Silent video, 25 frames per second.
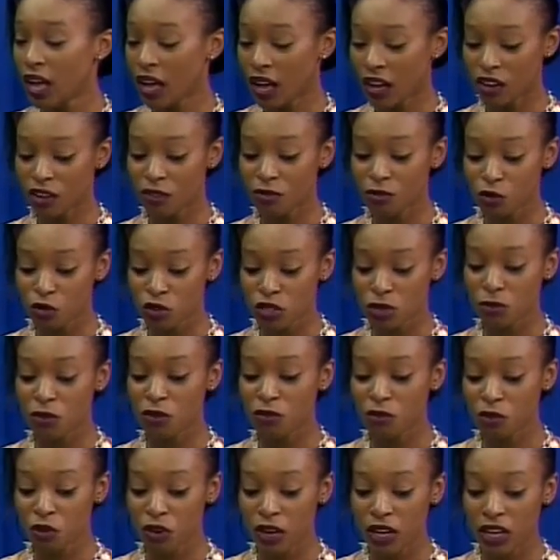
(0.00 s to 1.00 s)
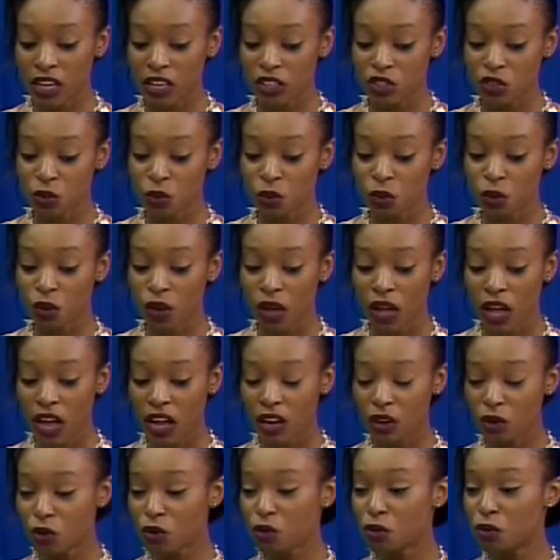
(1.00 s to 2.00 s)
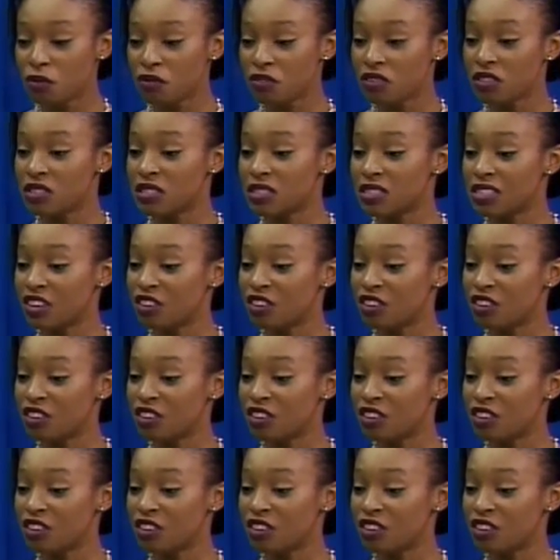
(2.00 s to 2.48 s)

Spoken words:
And of course, before I let you go, I don't know if